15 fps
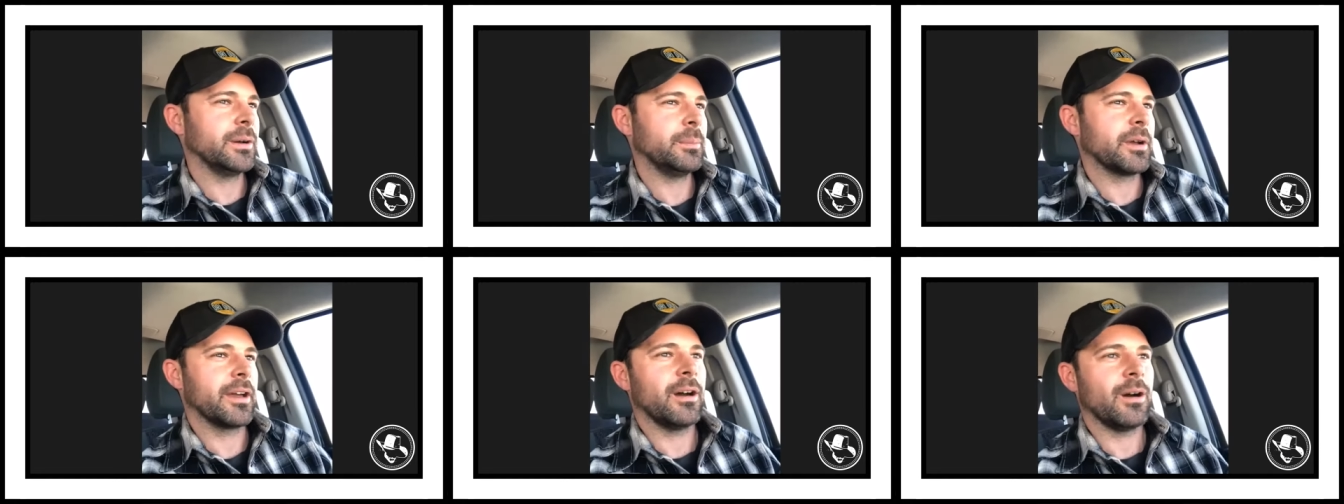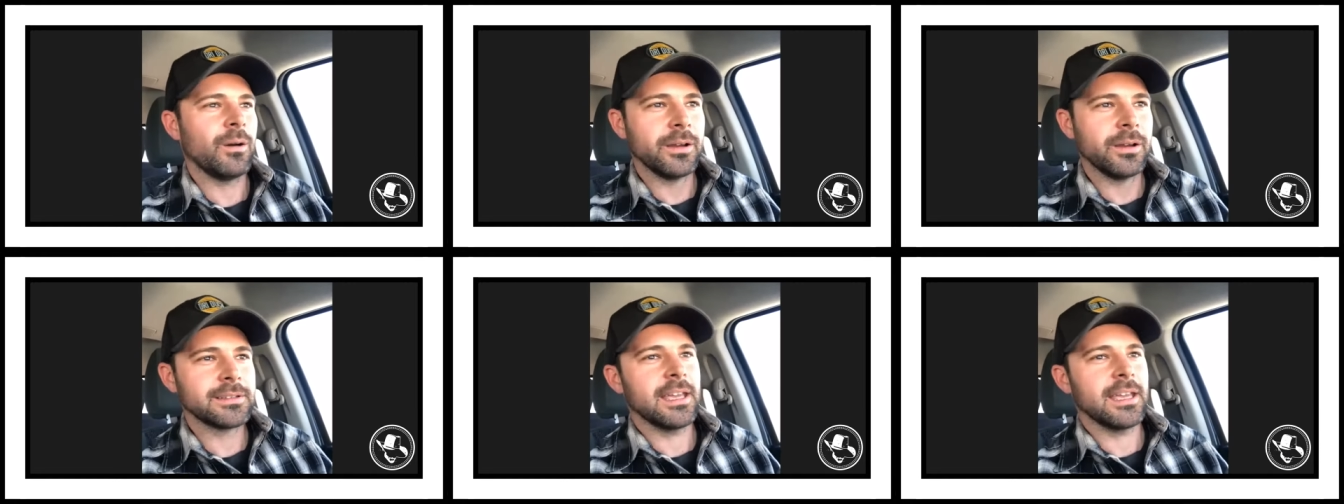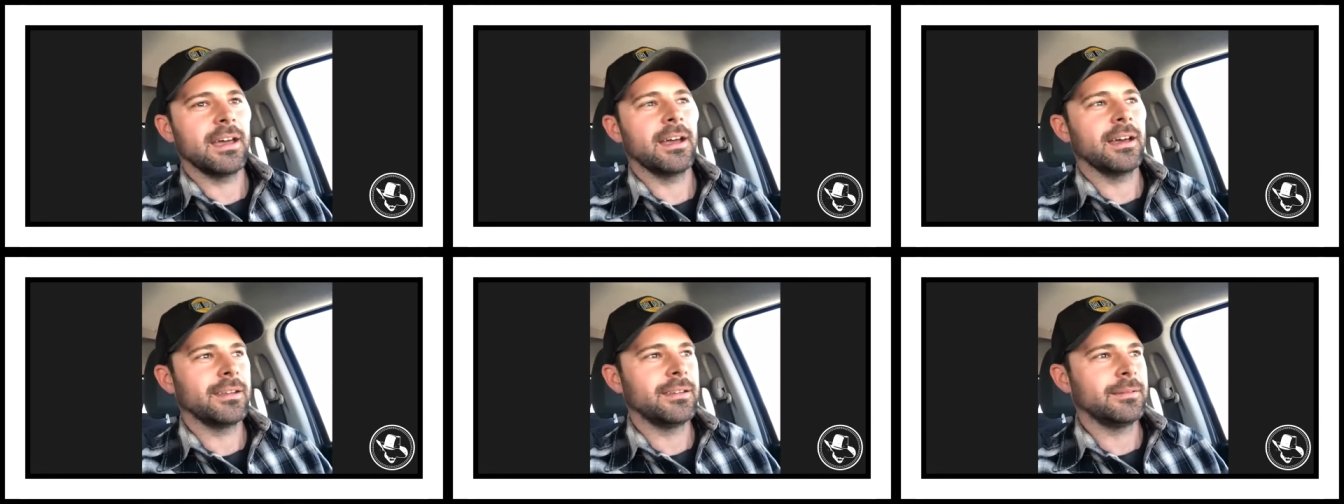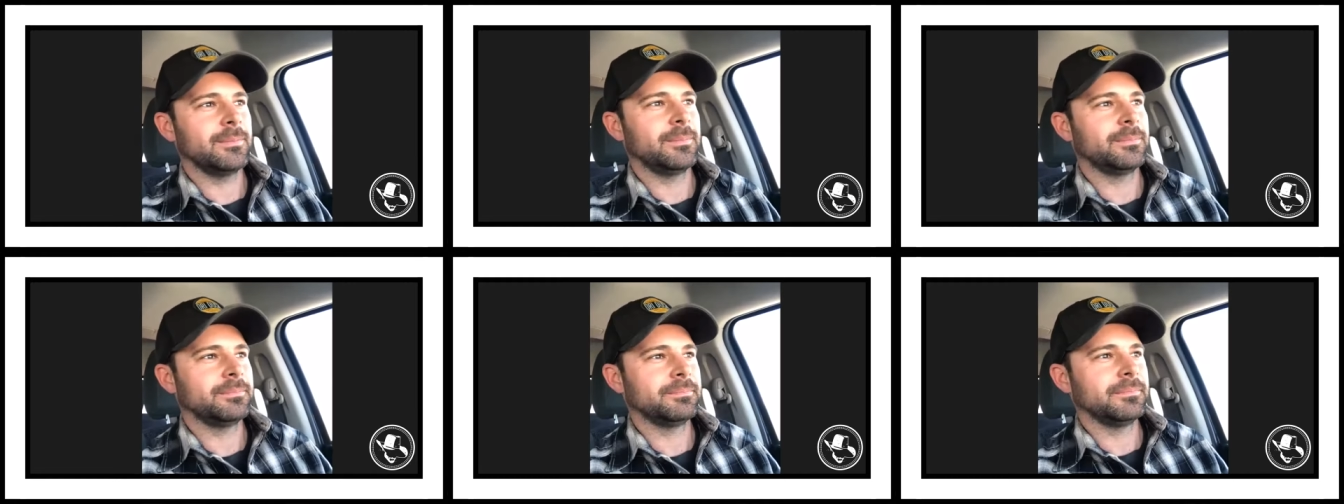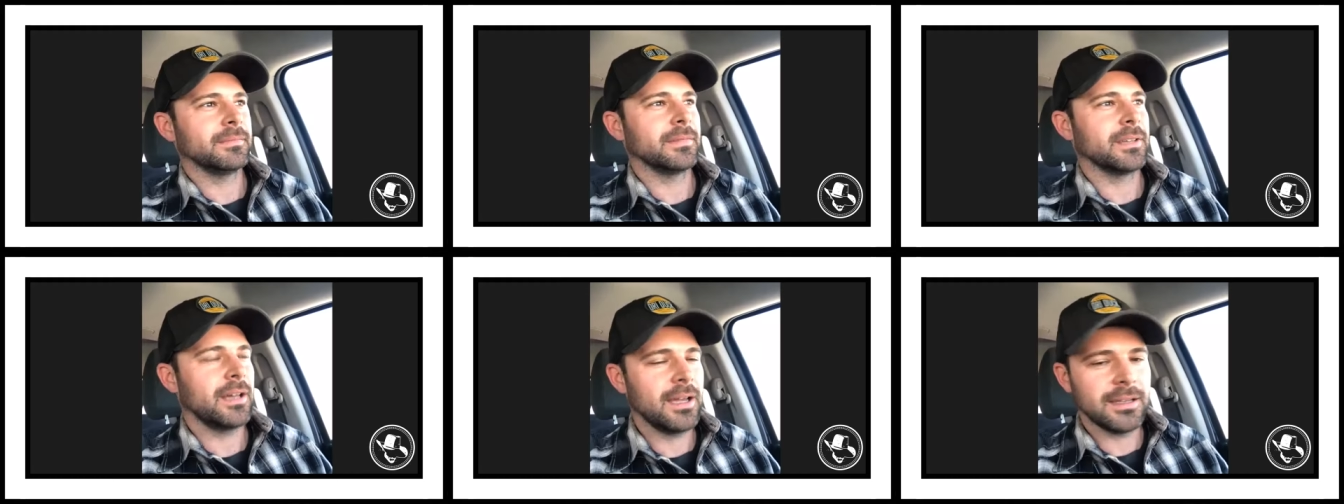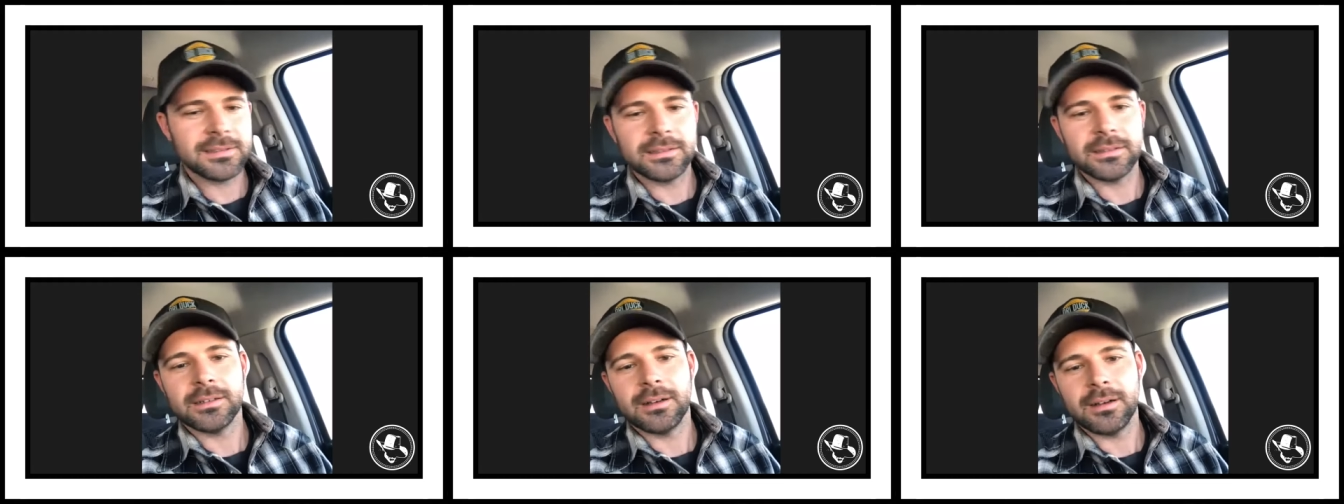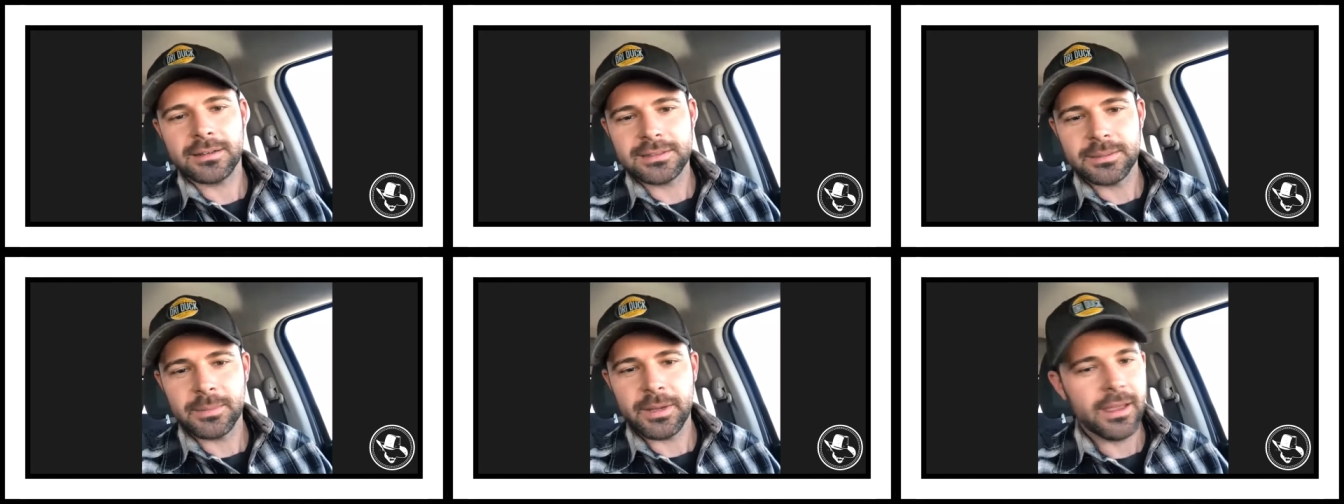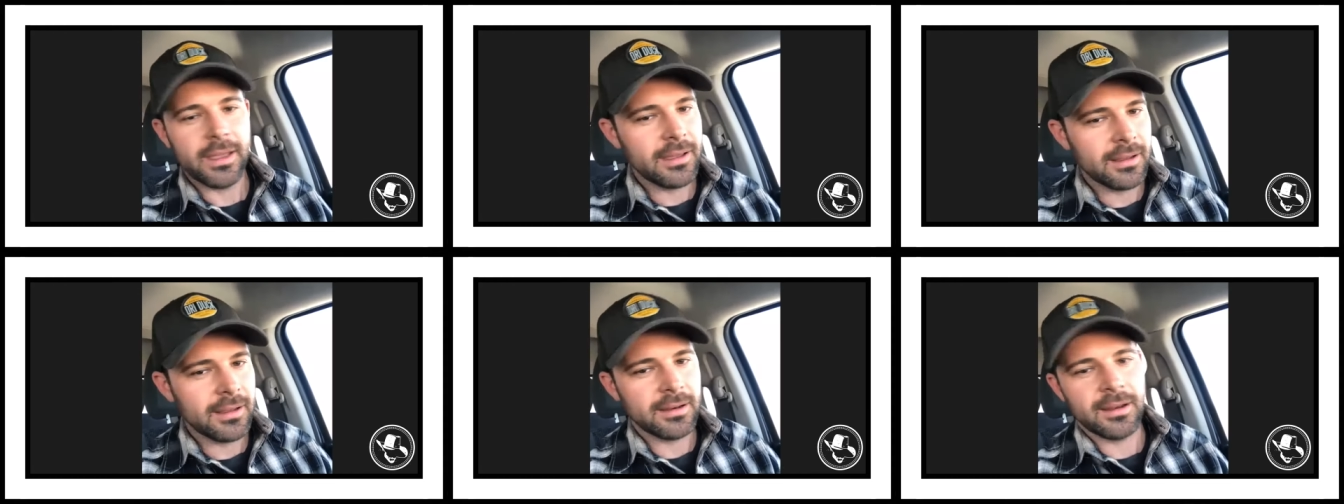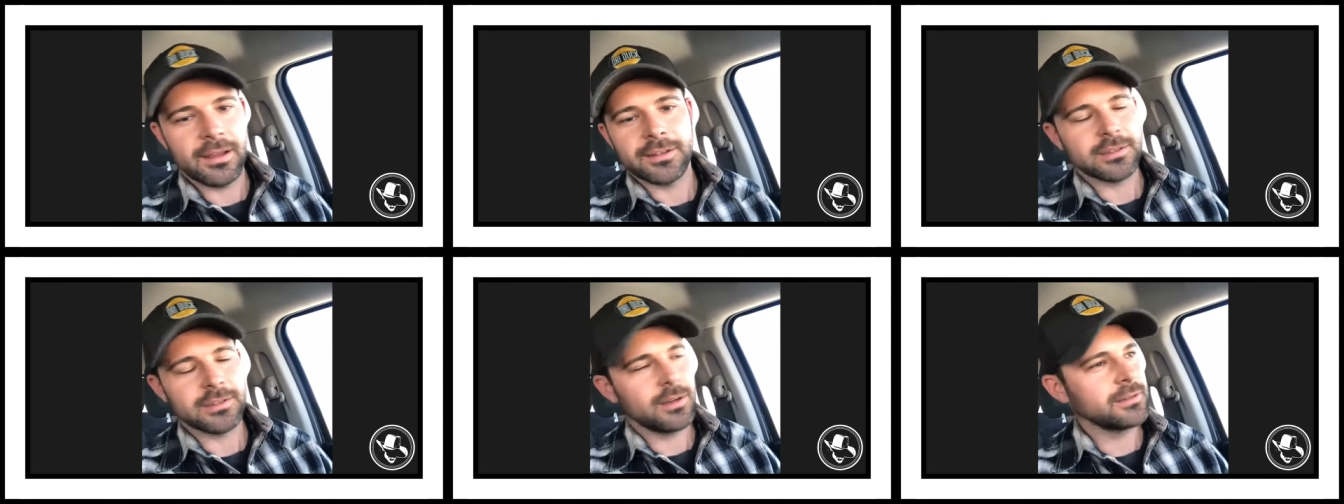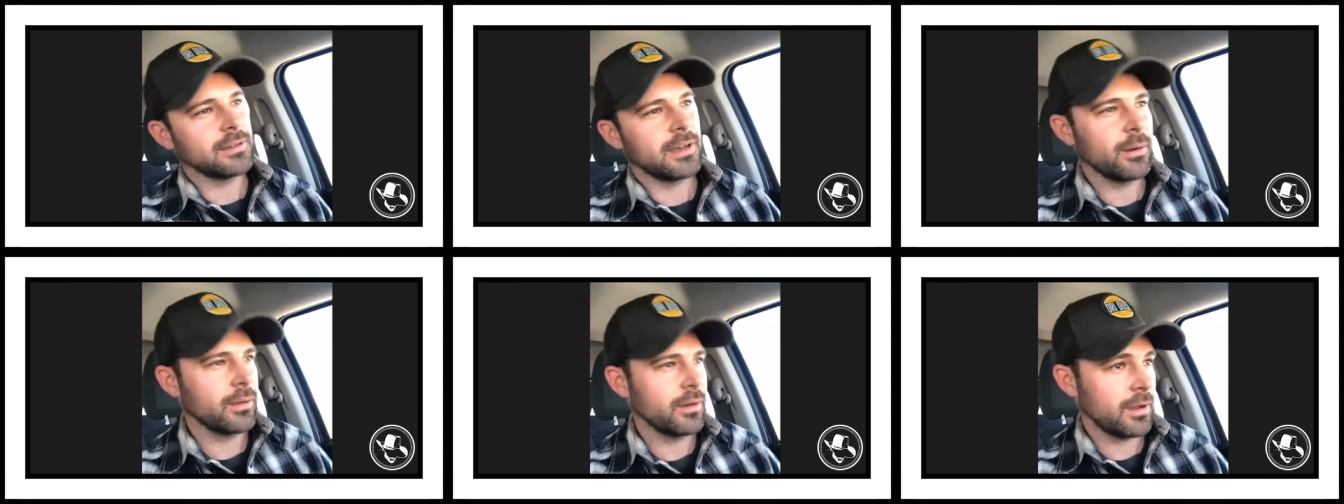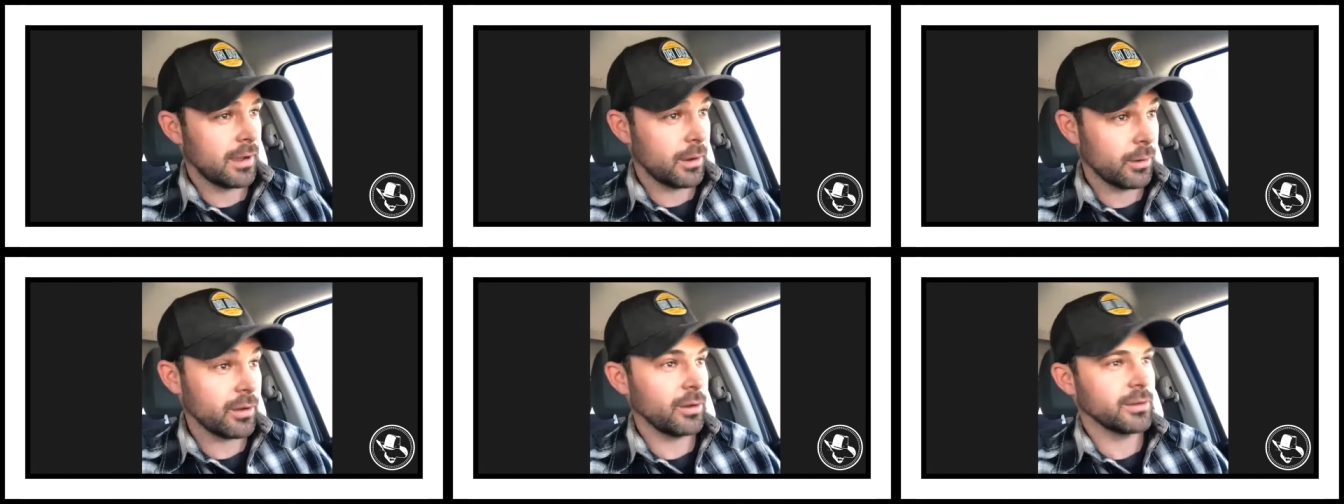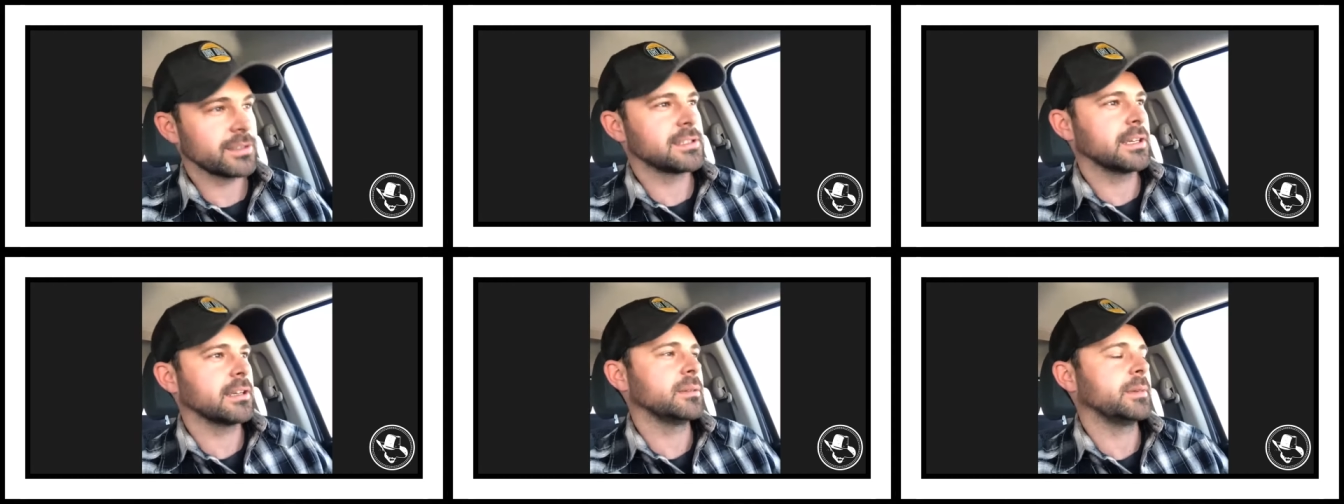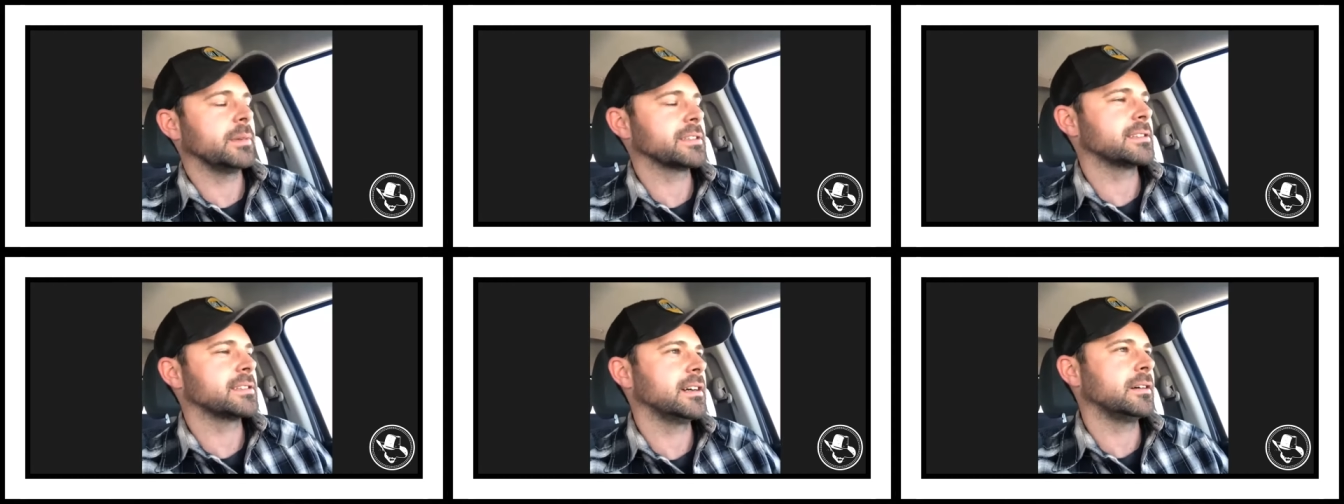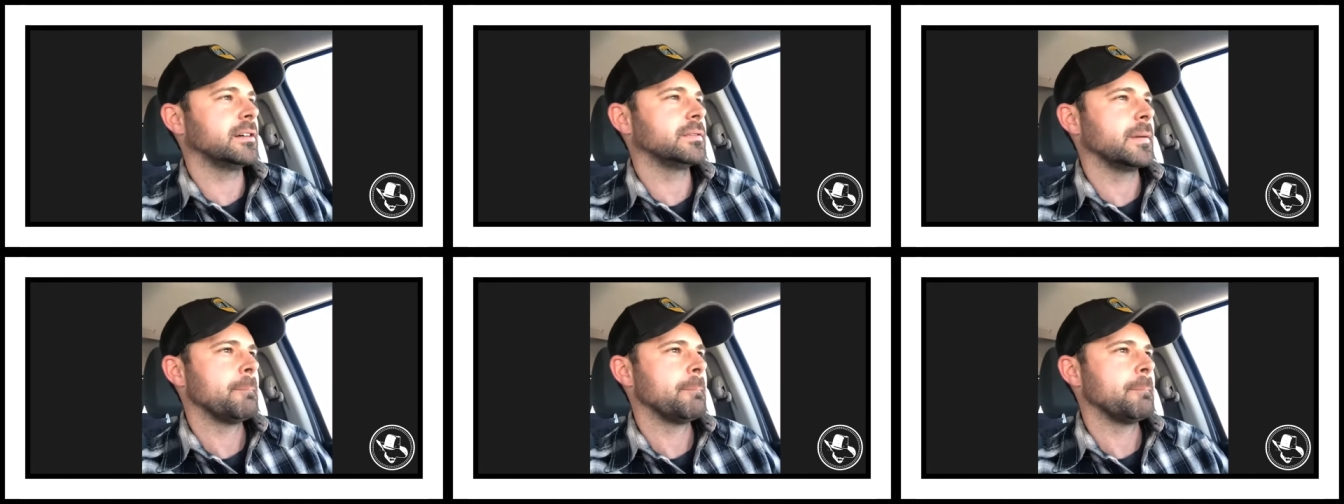But I always had lines and lyrics in my head, and I was always I would I would always sing to myself,